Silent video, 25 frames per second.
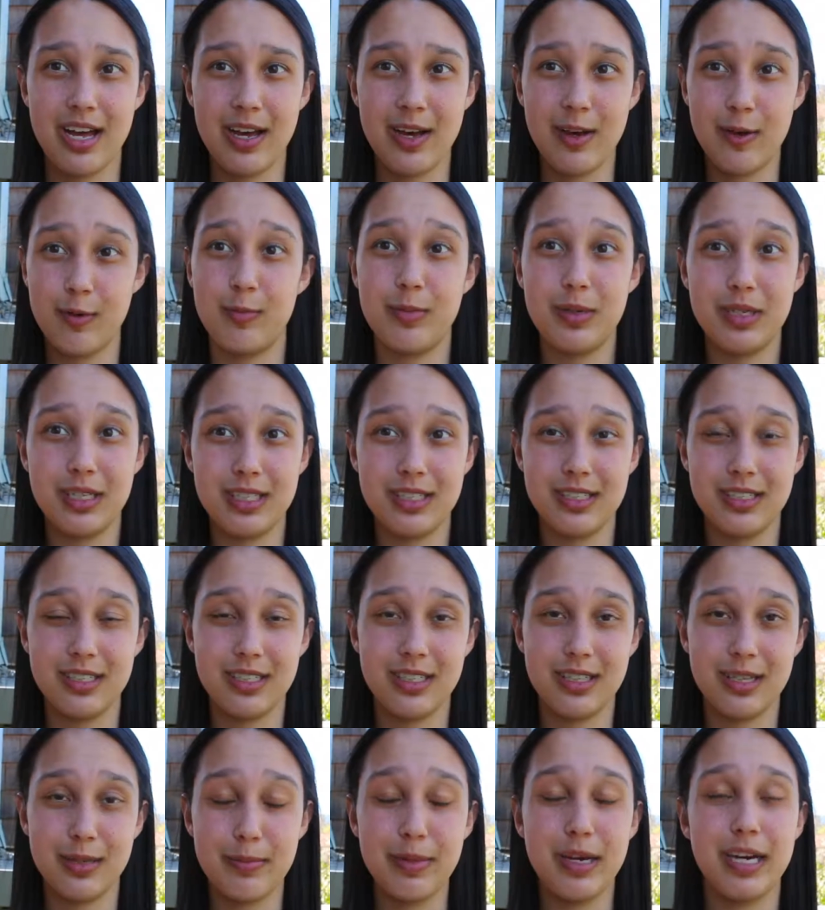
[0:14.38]
have been
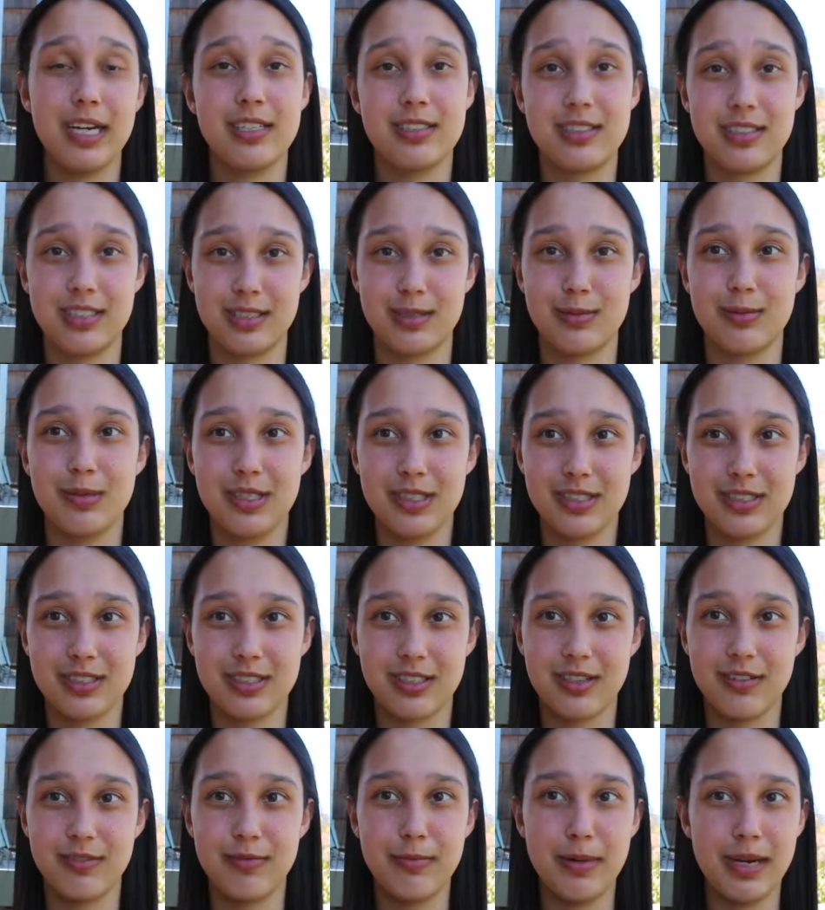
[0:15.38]
the best 6
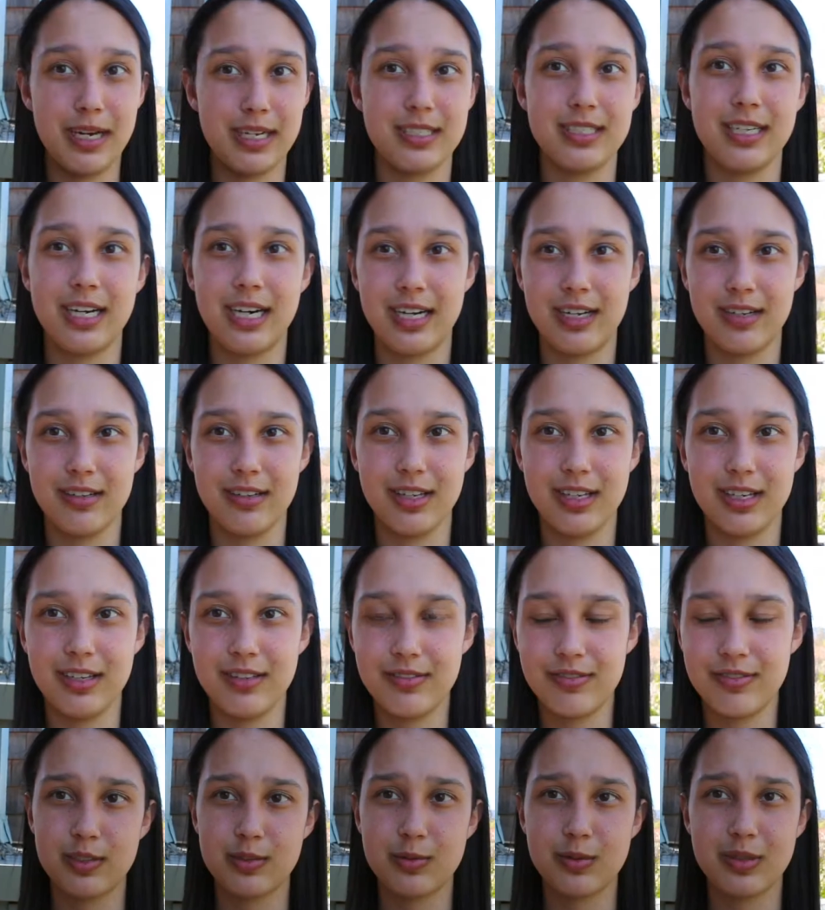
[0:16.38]
months of my entire
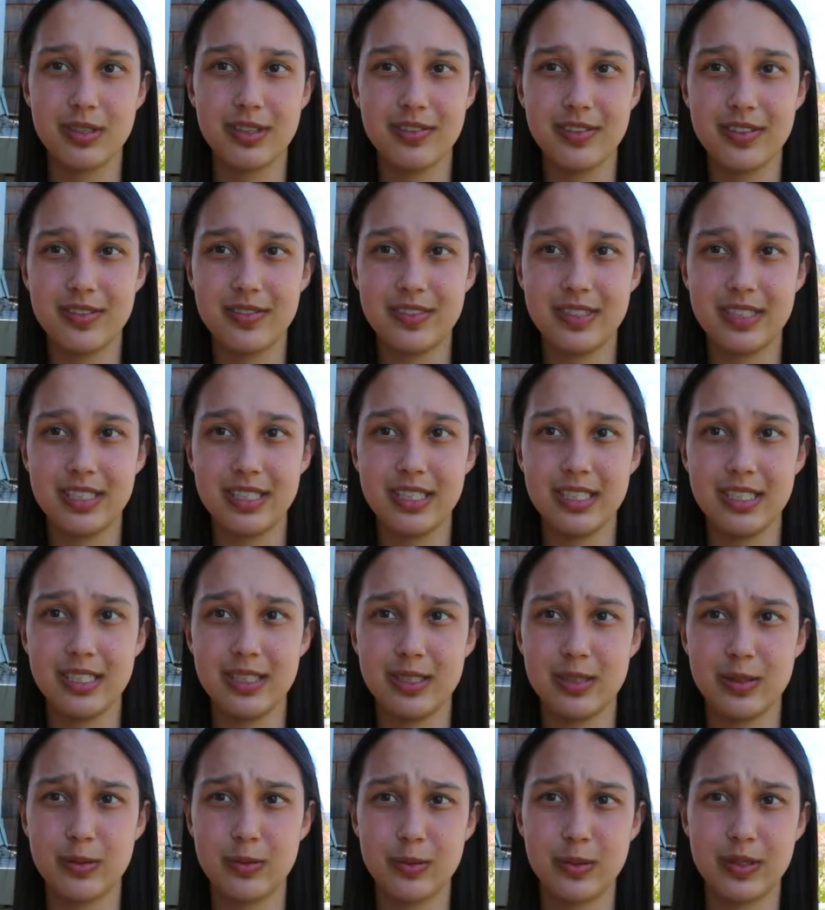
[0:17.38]
life.
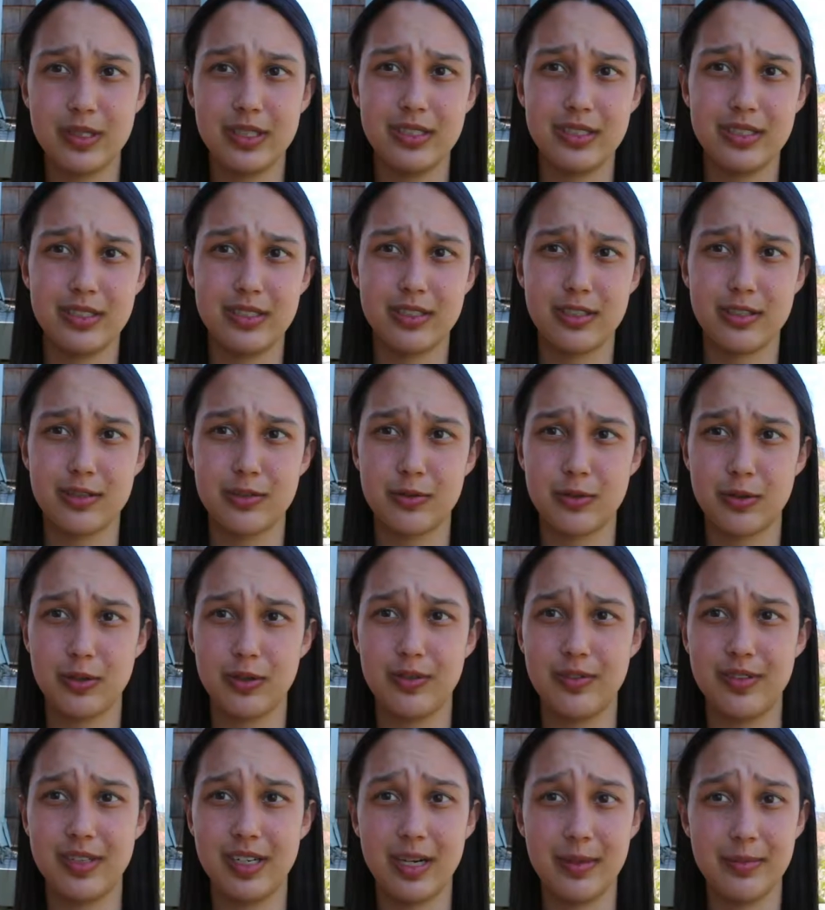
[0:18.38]
2015 was sort
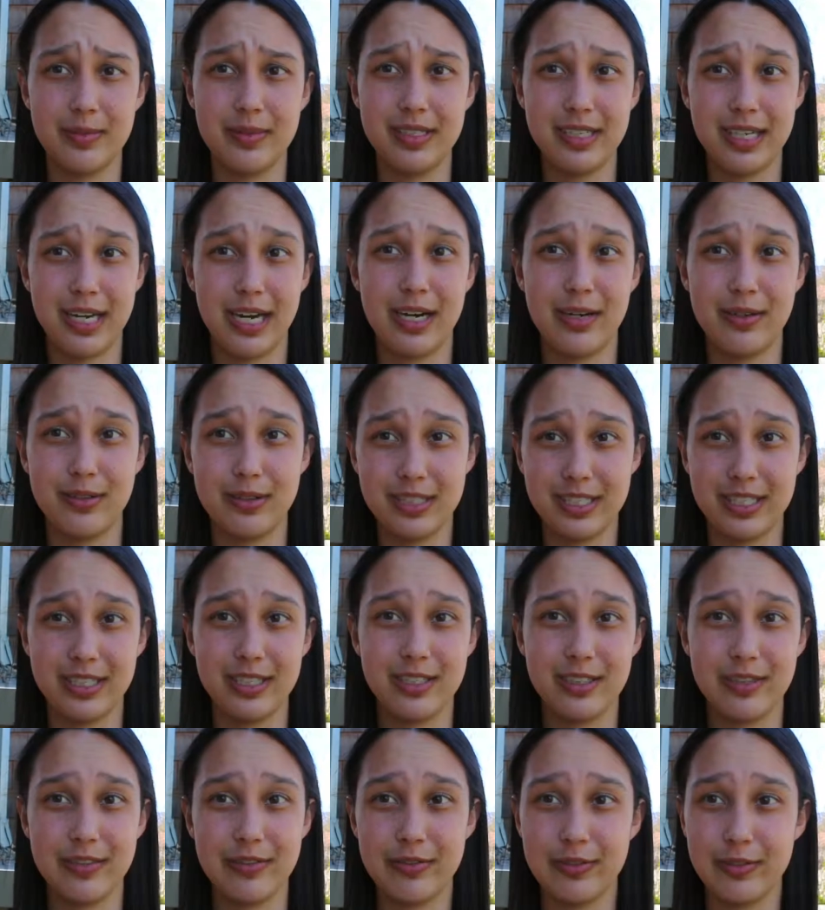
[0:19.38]
of an up and down
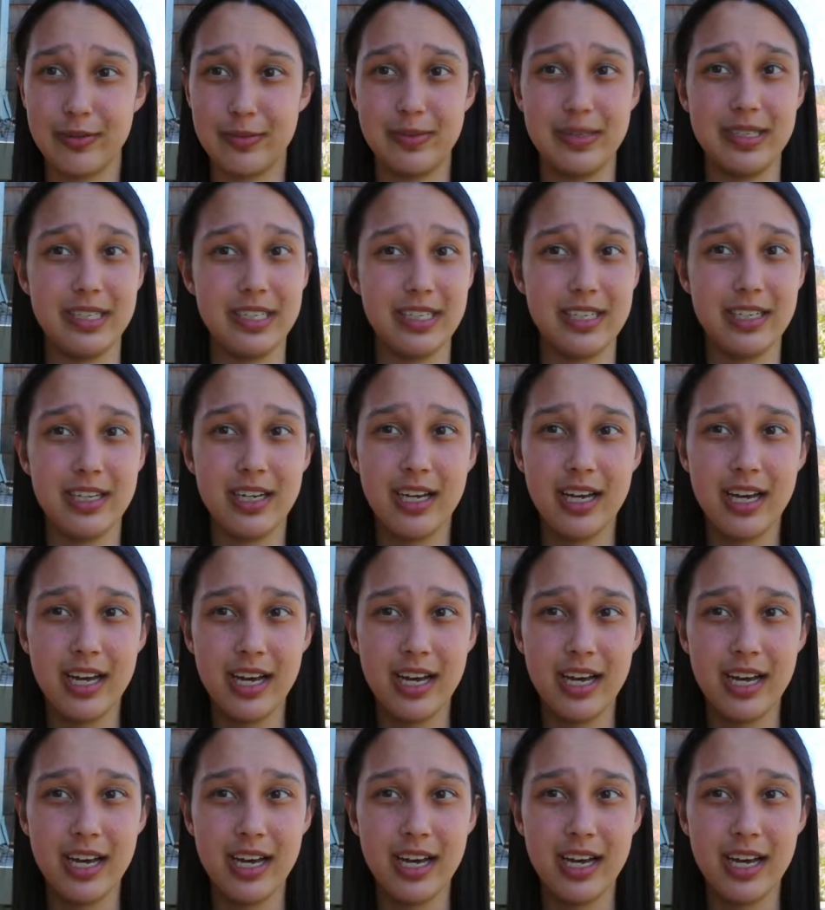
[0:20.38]
year for me.